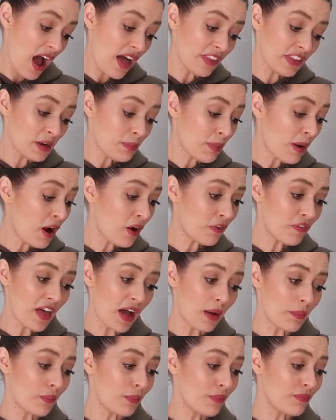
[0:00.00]
And then apart
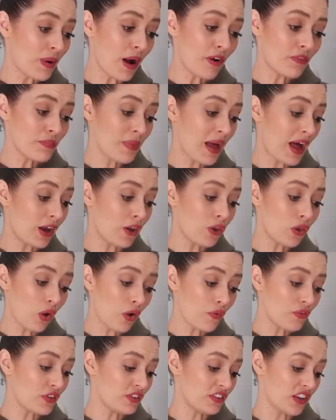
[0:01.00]
from that, a lot
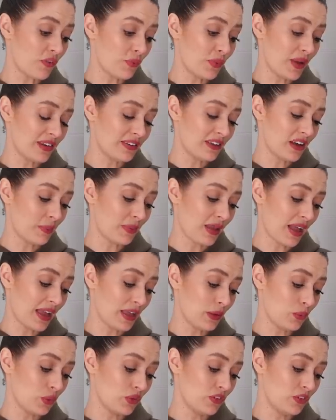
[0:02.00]
of the stuff we ended up
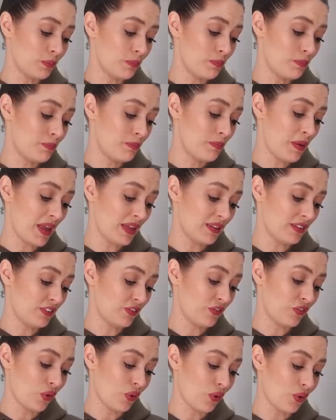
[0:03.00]
getting was bits
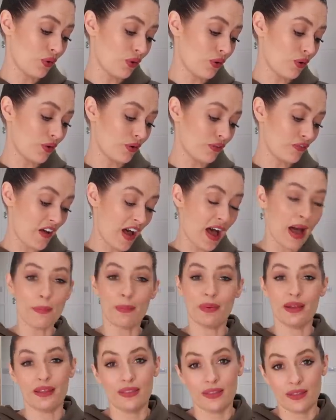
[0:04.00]
for
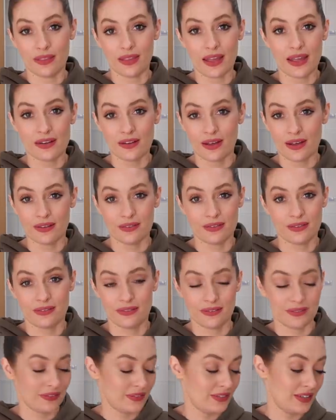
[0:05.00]
family that they'd asked
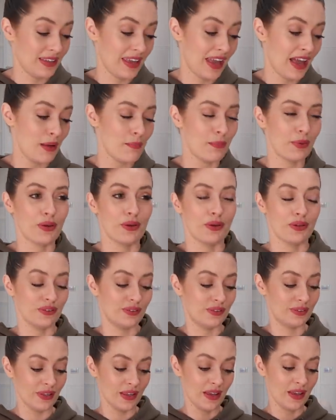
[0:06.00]
to get, because
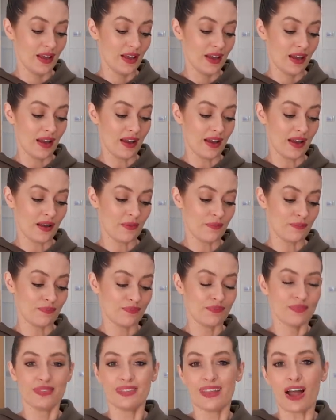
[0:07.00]

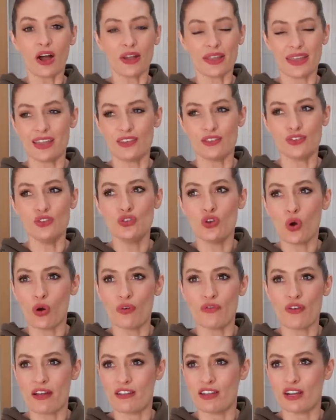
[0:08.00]
IKEA is
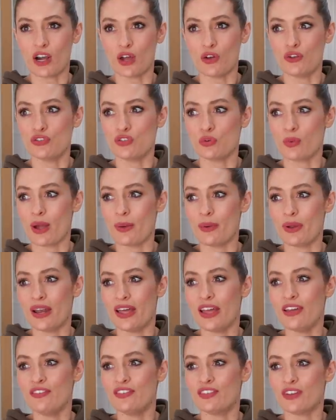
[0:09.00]
not very close to where we
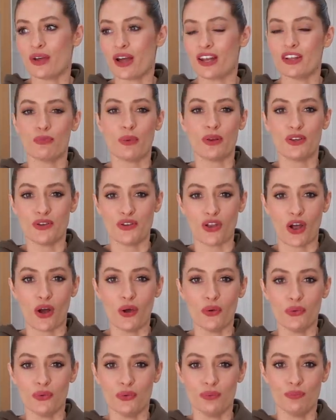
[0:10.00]
live, so kind of when you
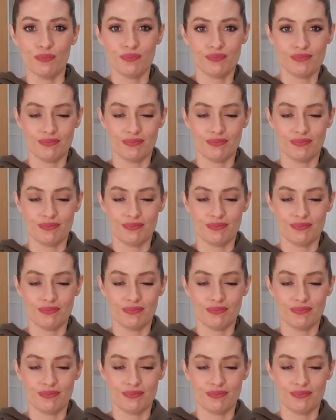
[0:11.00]
go, you